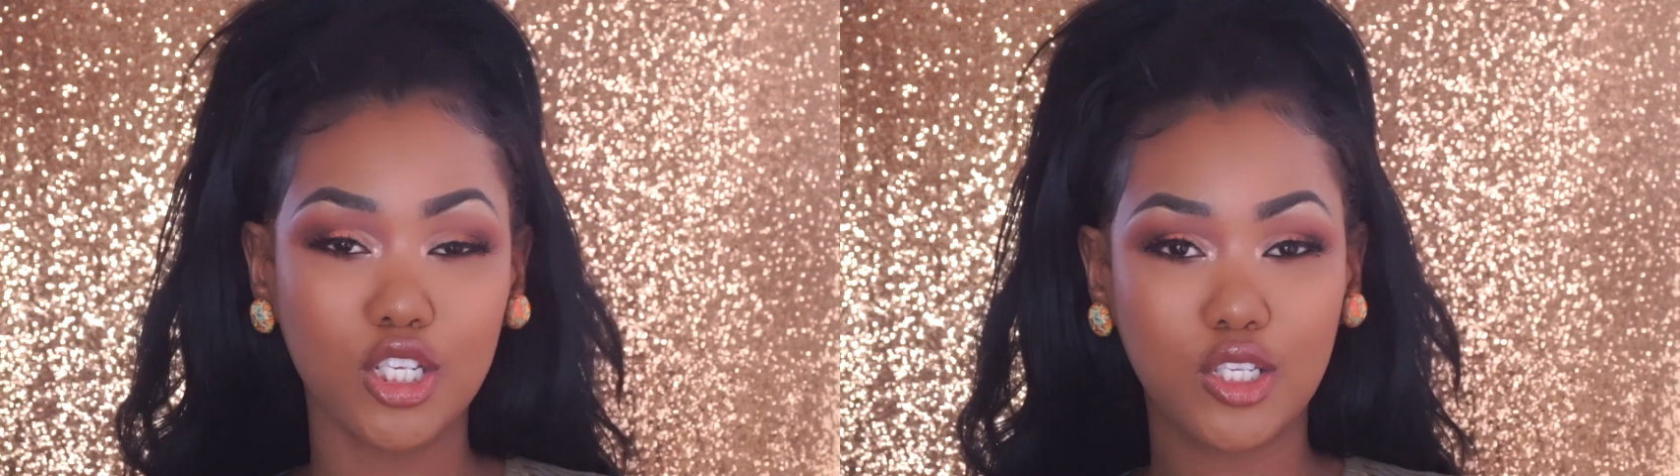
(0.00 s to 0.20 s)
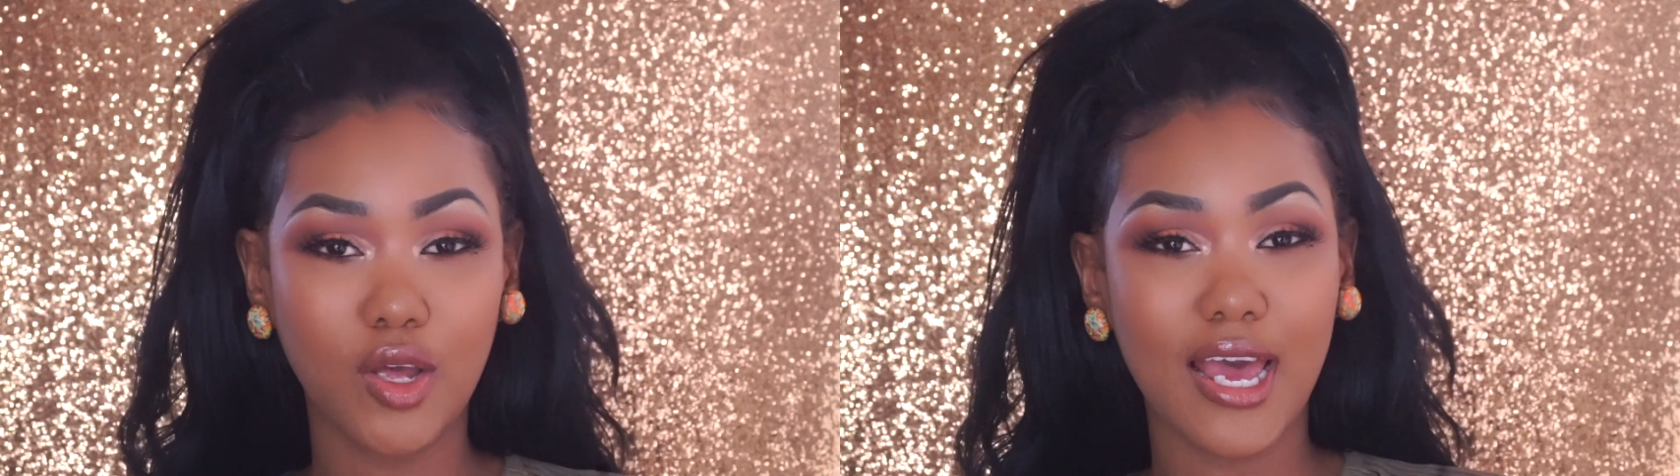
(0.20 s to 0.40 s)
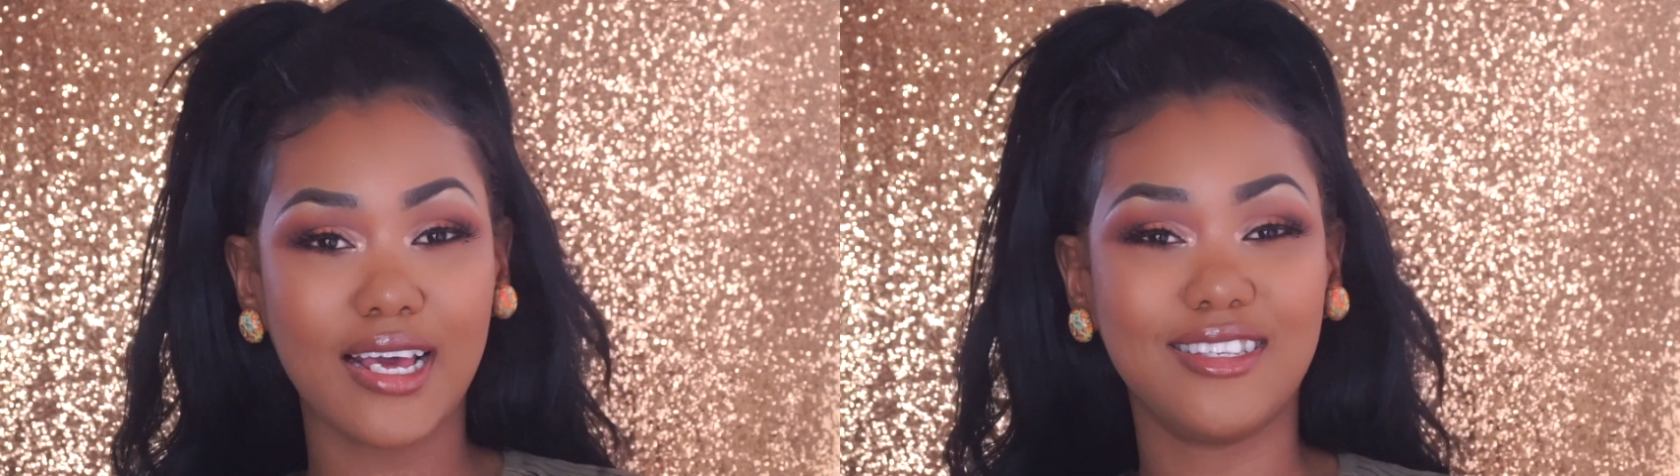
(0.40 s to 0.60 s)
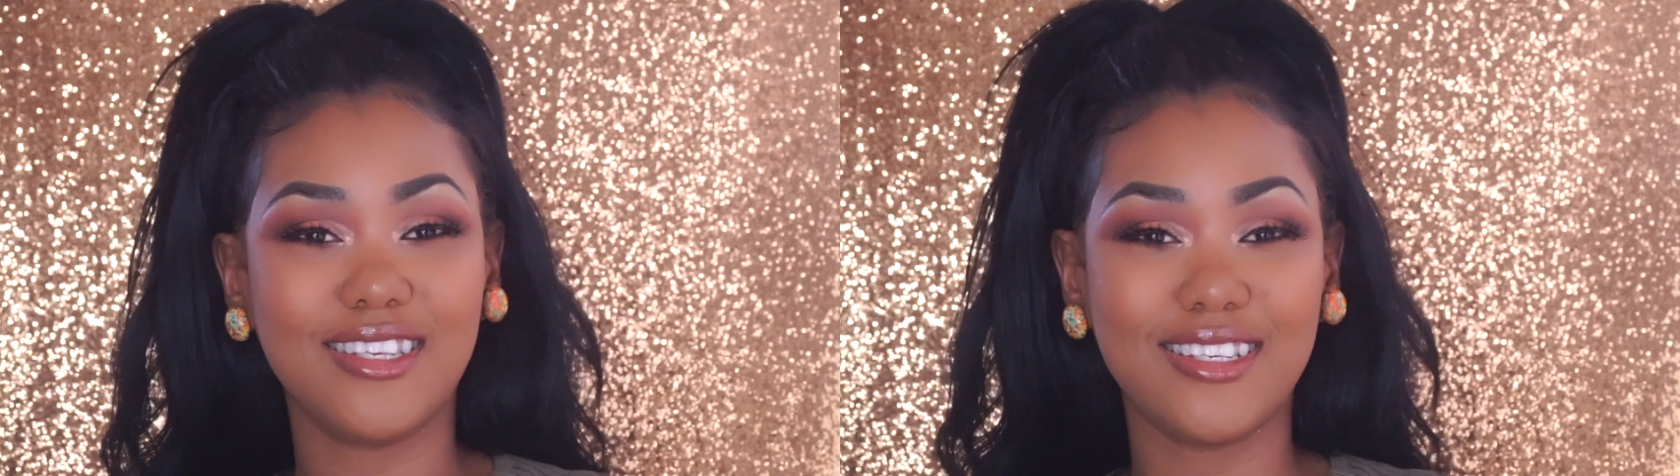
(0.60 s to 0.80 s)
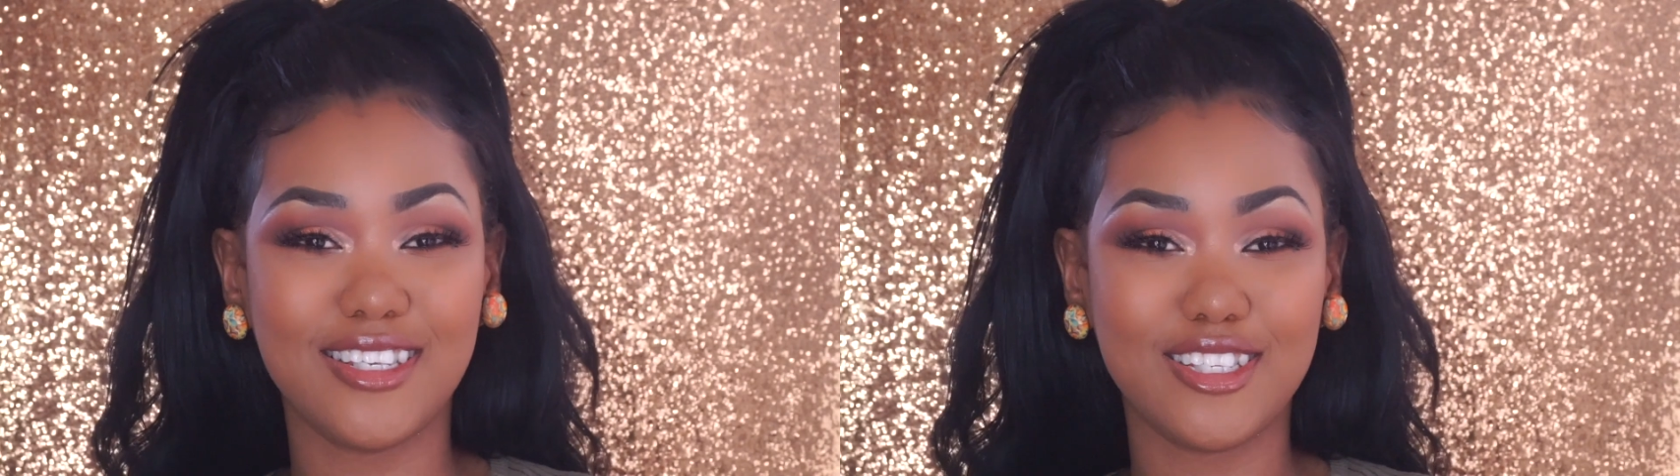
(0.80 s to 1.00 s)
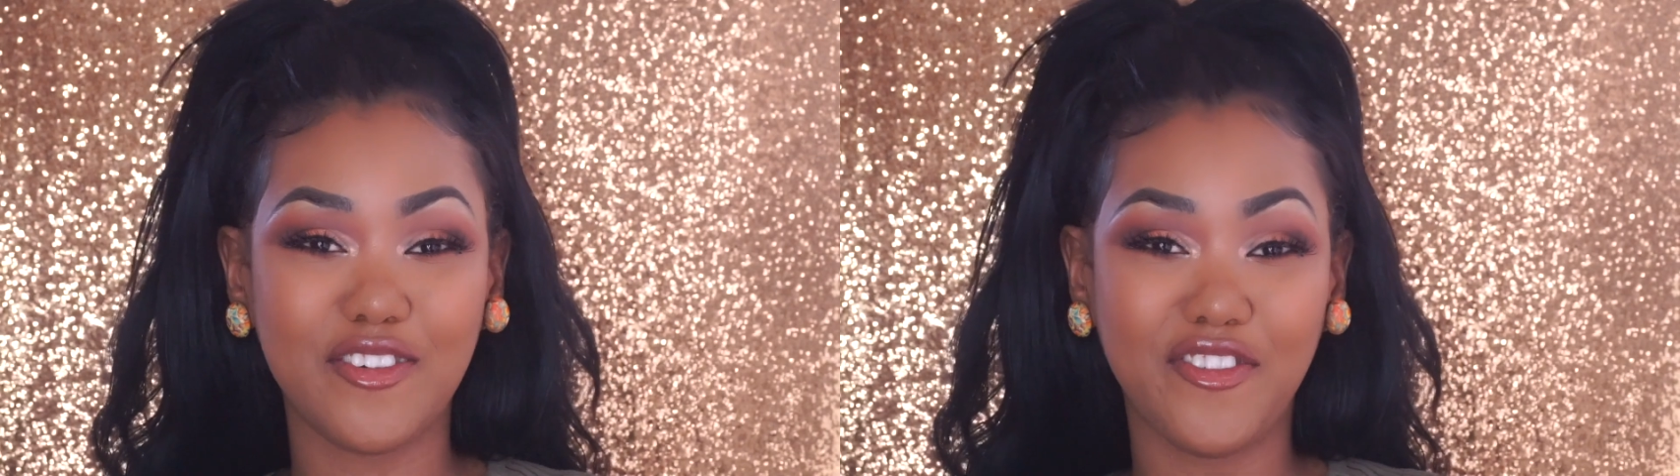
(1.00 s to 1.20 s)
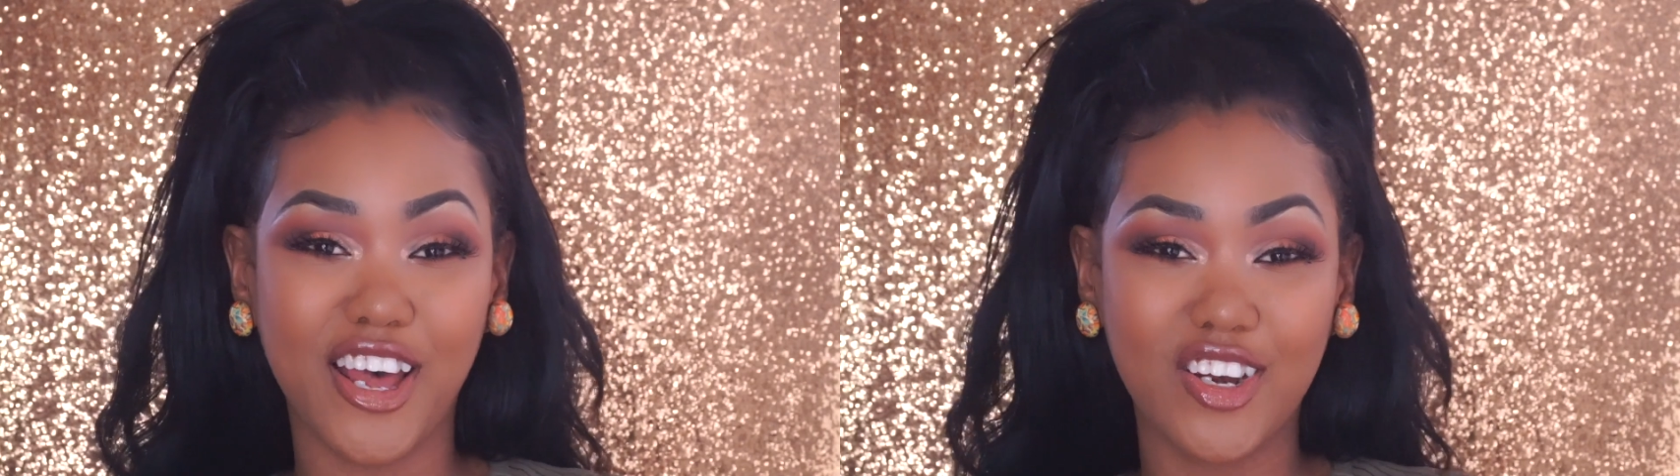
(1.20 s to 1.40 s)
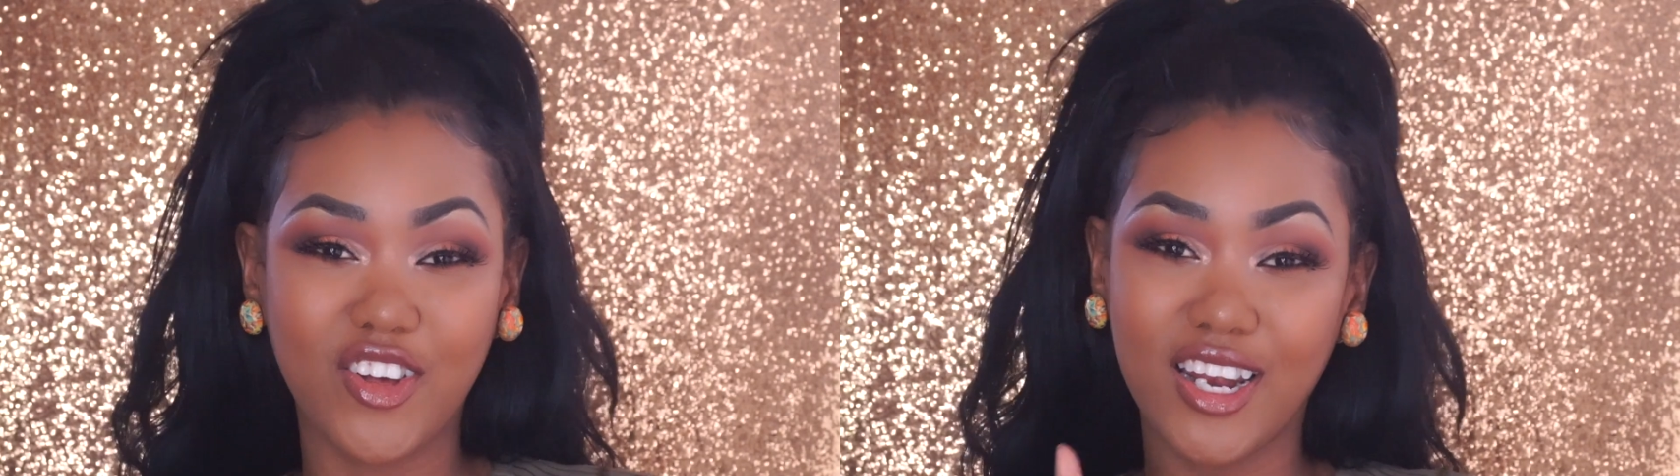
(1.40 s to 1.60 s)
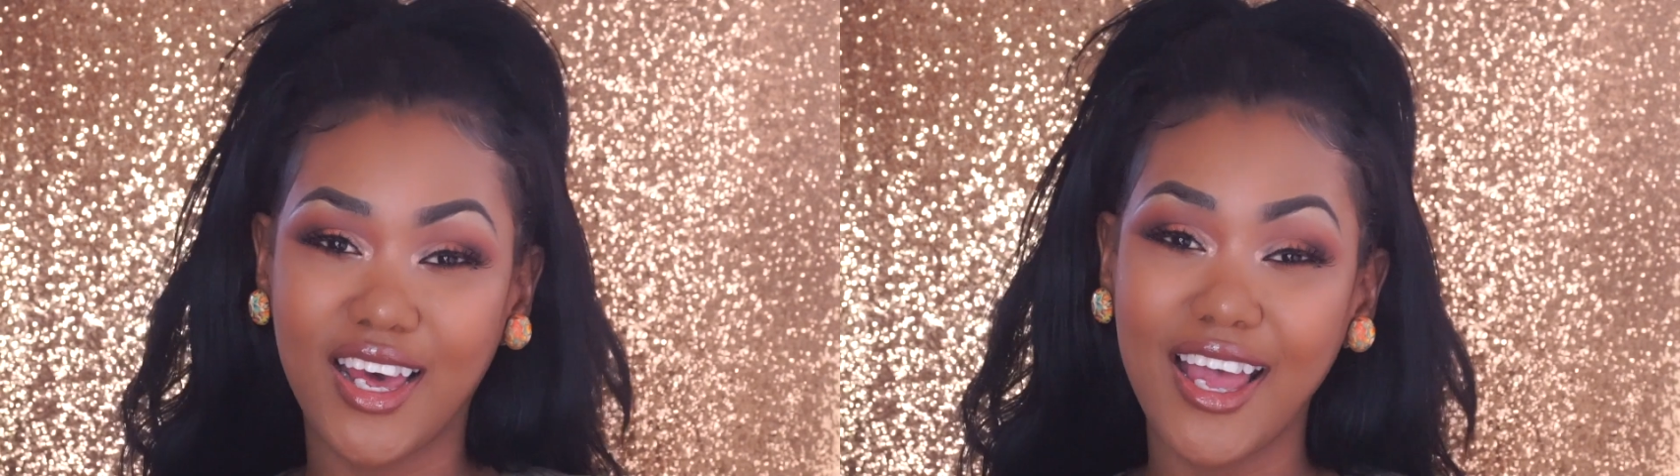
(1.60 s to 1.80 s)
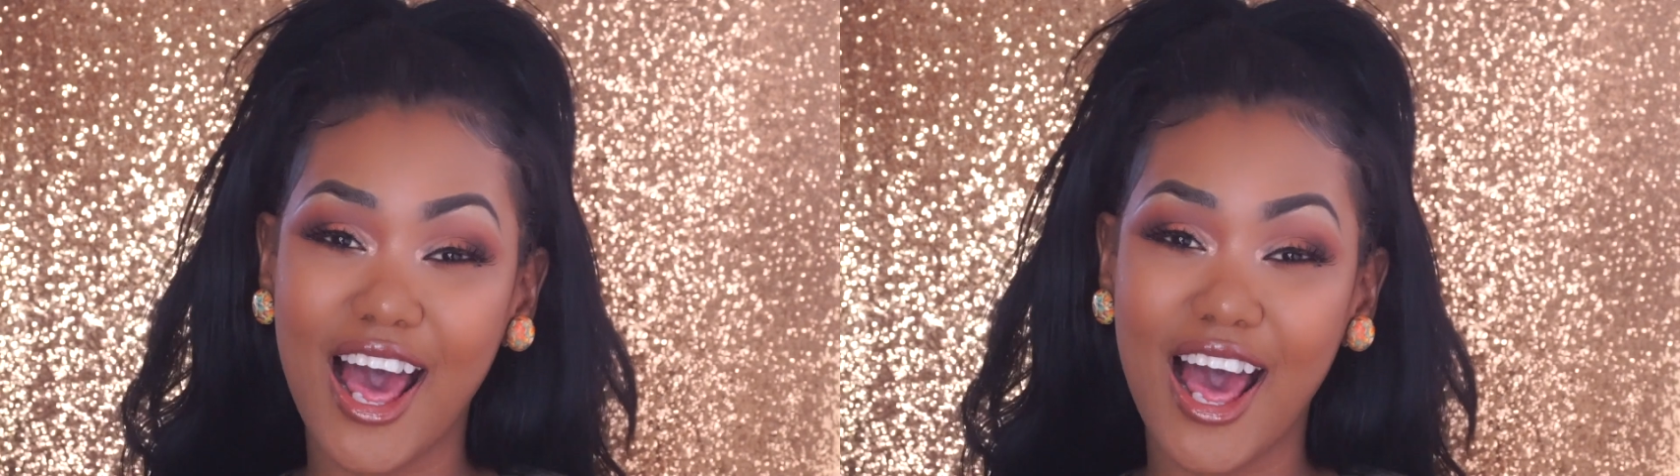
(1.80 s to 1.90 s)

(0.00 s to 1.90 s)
So guys, this is the final look.